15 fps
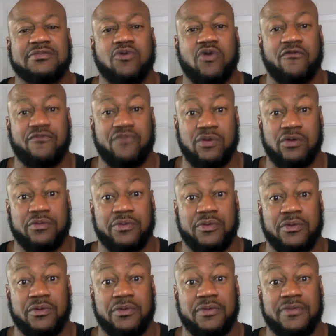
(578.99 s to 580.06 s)
more
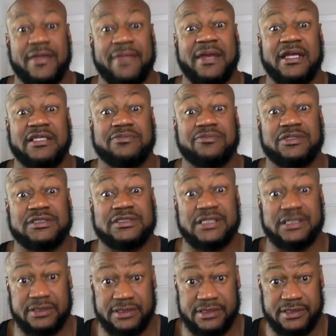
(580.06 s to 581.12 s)
affordable, that makes more
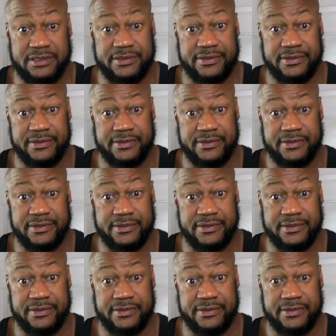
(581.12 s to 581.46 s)
sense.